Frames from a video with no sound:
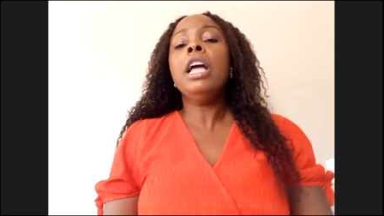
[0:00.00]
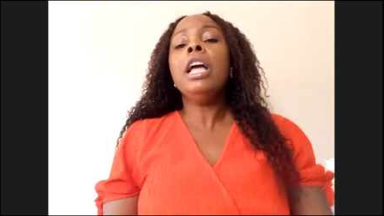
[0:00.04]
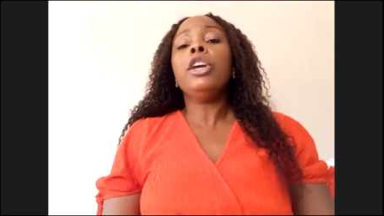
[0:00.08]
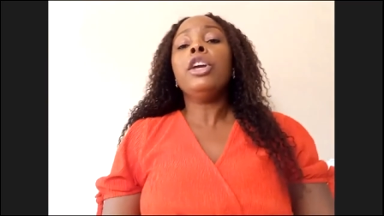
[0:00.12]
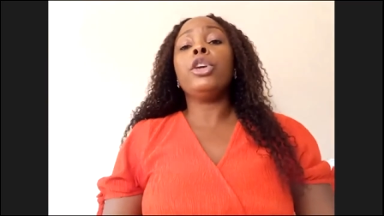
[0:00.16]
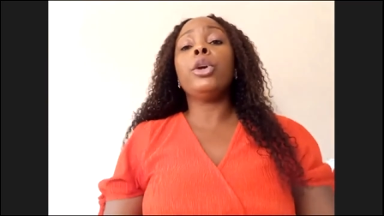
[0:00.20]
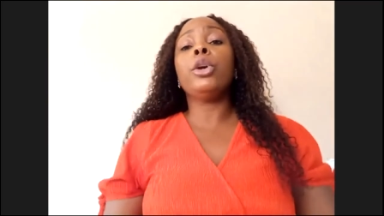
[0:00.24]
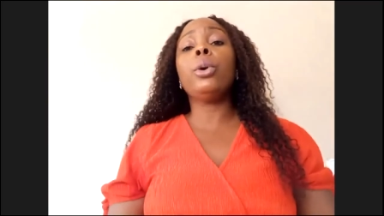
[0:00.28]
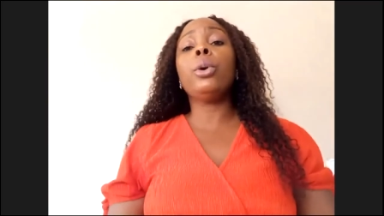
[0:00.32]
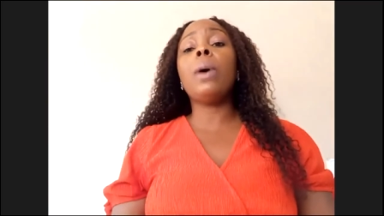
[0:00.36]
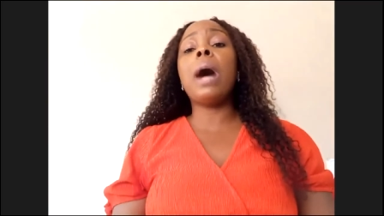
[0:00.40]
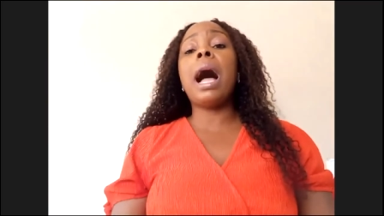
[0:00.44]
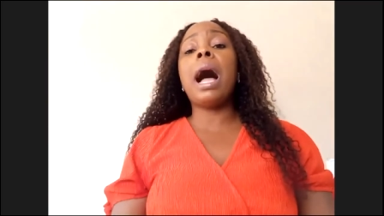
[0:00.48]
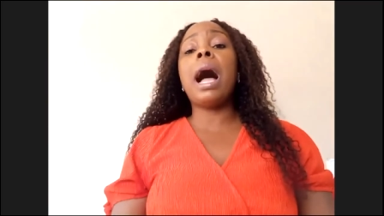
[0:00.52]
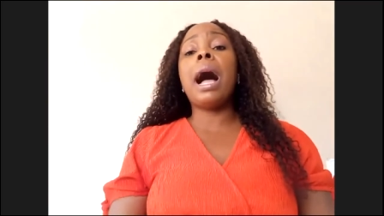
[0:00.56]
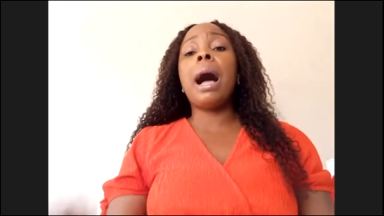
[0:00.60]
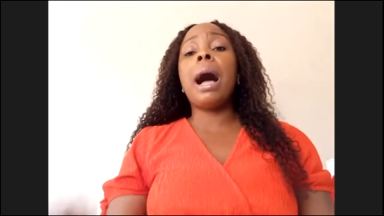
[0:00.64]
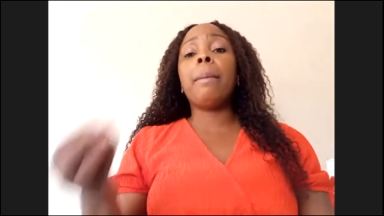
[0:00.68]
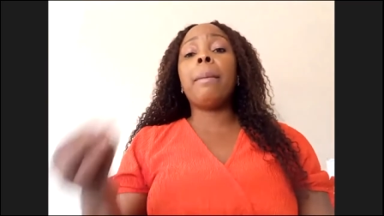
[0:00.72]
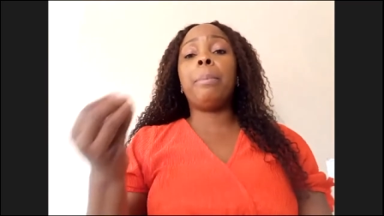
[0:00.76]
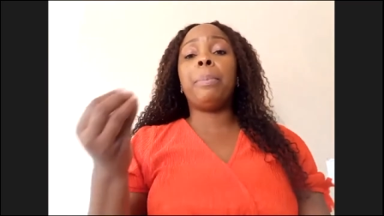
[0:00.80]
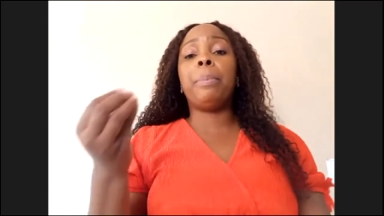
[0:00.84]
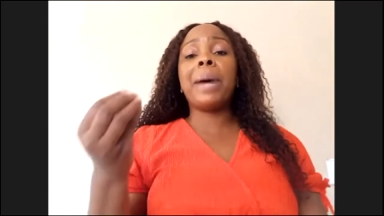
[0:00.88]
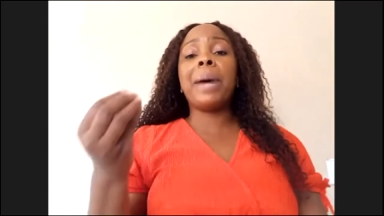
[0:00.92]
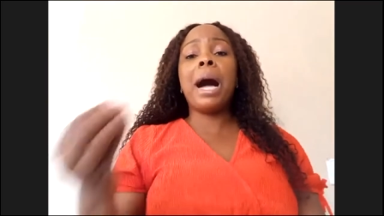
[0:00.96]
You
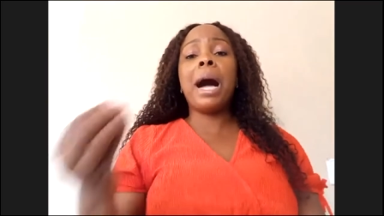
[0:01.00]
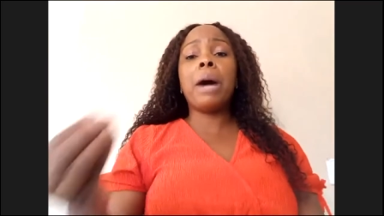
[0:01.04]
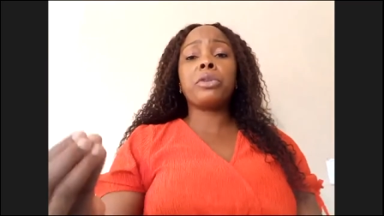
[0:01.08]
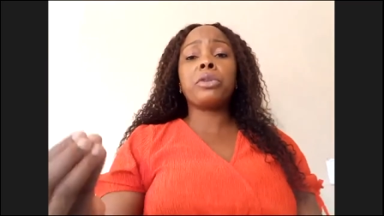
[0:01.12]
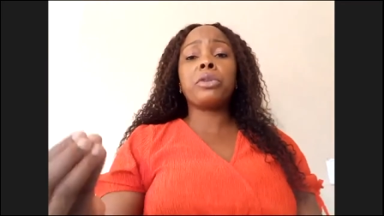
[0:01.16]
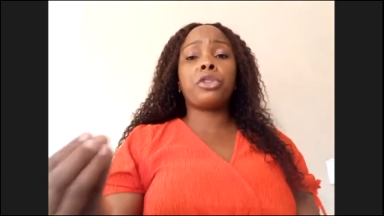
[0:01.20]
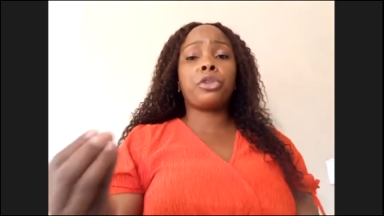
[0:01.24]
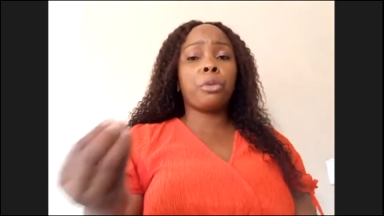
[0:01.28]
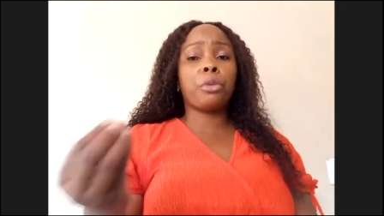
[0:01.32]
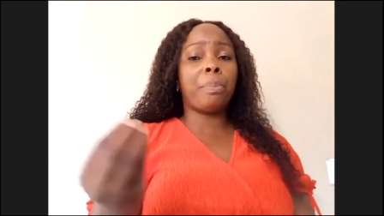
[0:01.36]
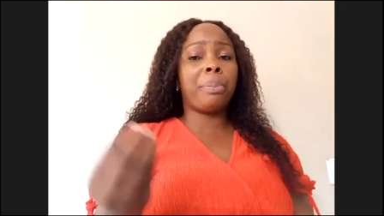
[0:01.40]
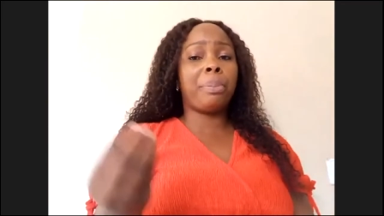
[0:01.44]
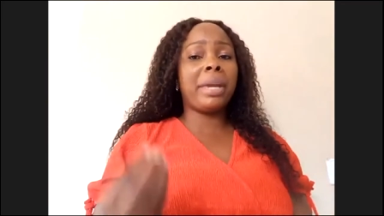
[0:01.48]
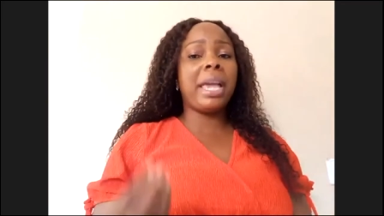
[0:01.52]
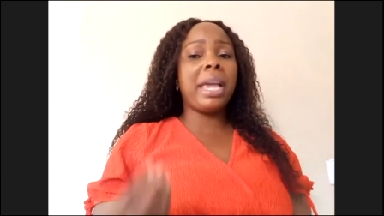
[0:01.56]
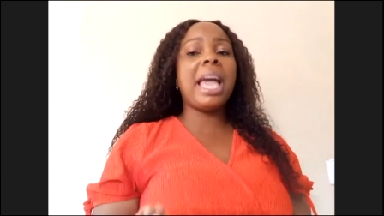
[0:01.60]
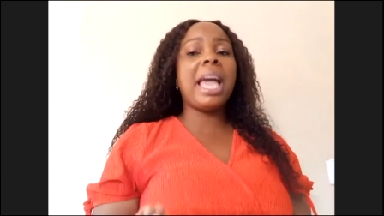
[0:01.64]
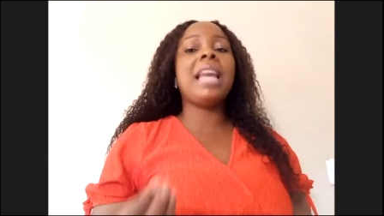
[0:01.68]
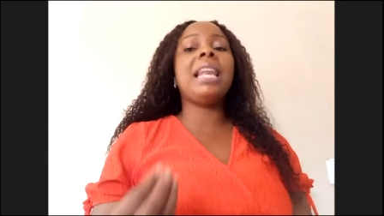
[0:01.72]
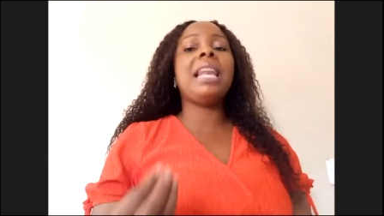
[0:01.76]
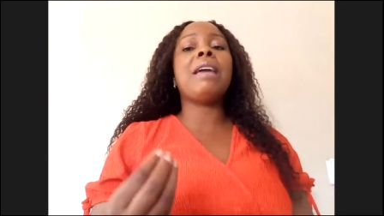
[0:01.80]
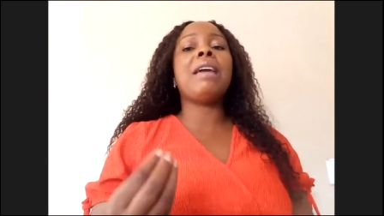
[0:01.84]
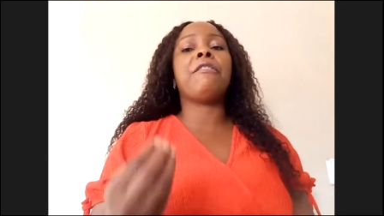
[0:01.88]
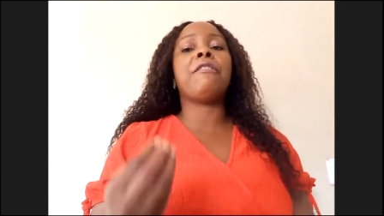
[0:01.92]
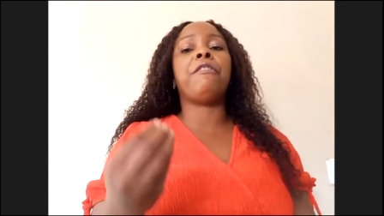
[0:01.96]
are about to be
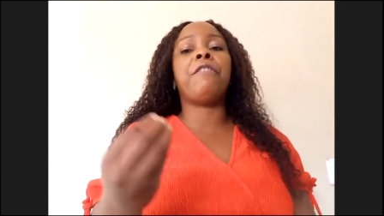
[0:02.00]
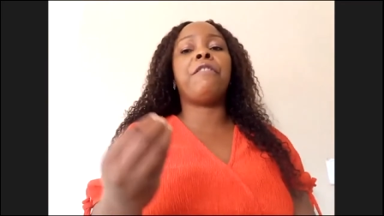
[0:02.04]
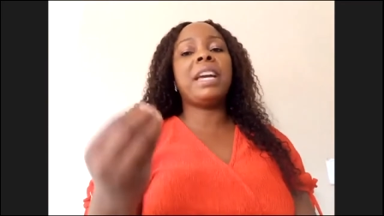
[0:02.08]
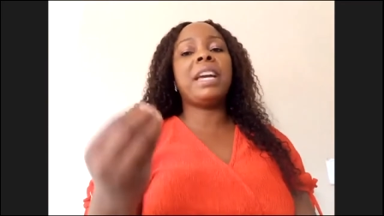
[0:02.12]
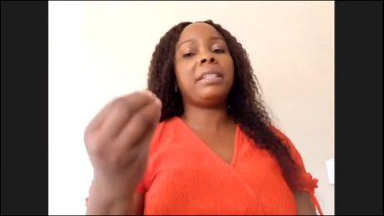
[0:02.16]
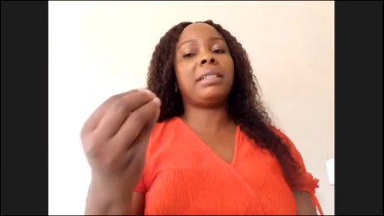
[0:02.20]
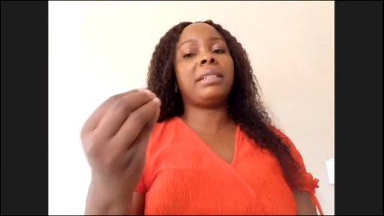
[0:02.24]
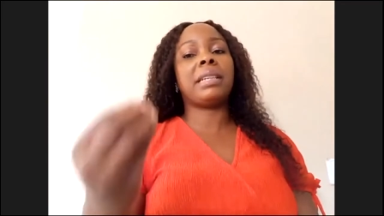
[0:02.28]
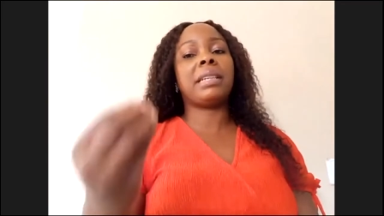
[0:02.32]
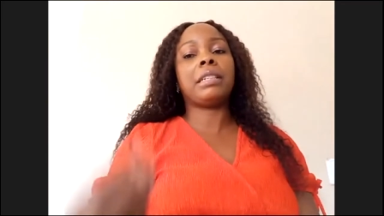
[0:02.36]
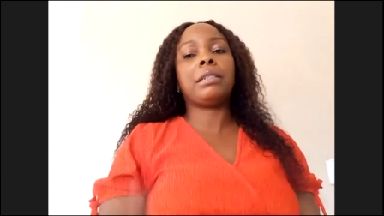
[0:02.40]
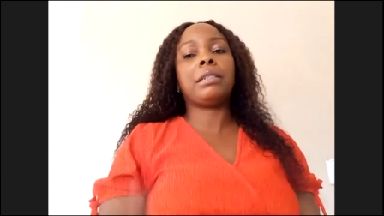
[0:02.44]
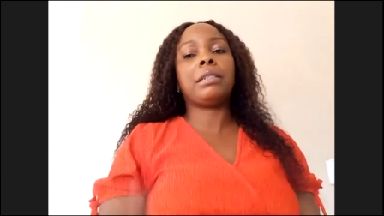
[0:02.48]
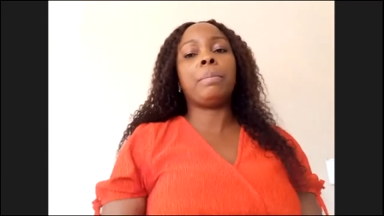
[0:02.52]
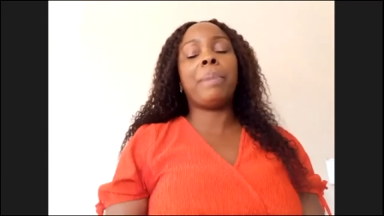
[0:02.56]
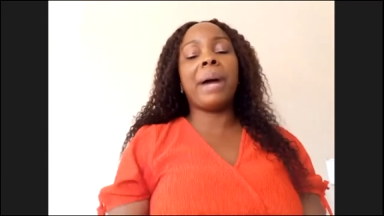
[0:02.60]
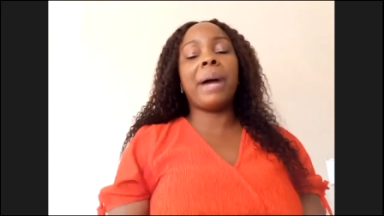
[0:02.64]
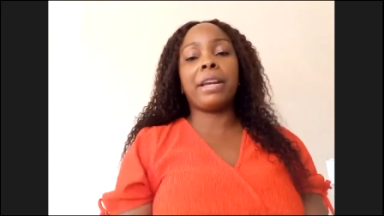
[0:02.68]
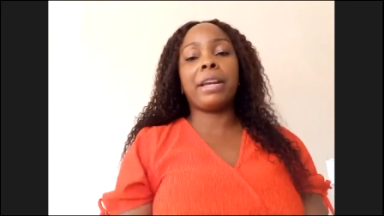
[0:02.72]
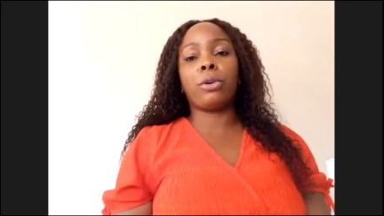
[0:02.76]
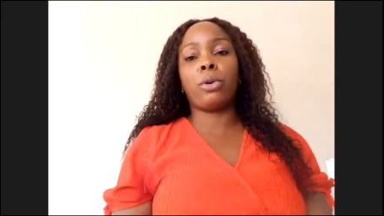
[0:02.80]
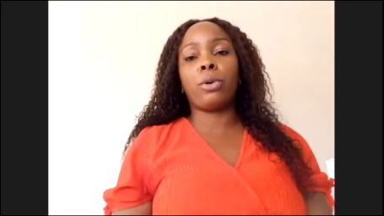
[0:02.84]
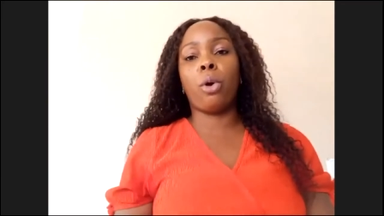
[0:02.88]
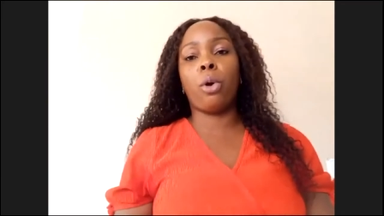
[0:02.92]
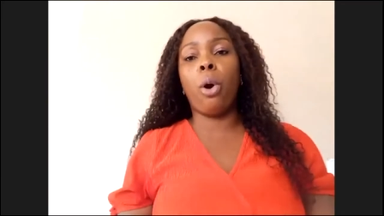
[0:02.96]
elevated
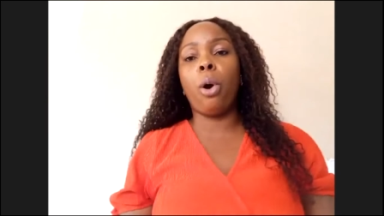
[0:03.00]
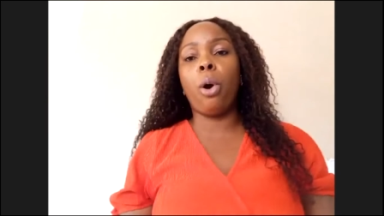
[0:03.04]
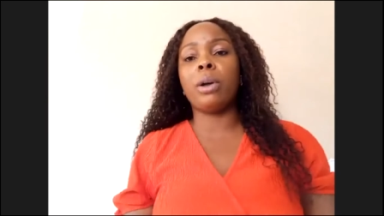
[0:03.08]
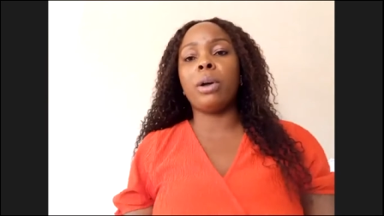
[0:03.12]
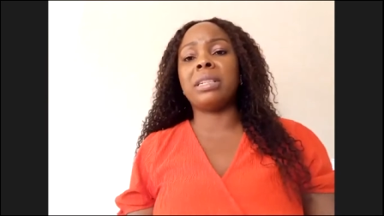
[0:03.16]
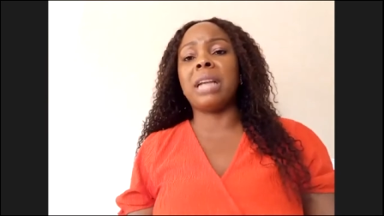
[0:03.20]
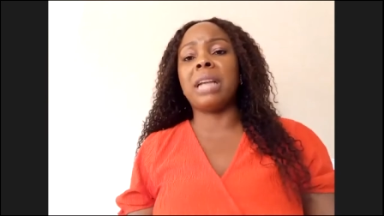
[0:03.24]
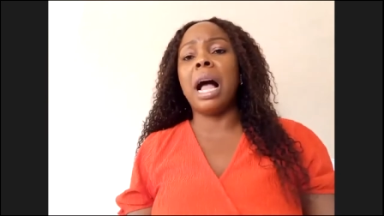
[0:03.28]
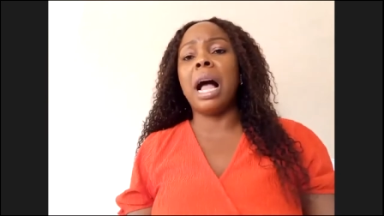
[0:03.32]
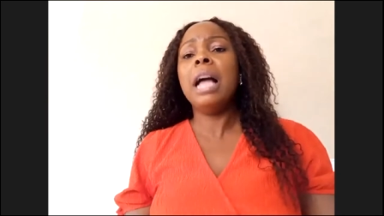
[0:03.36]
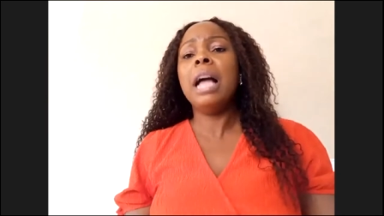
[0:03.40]
by God.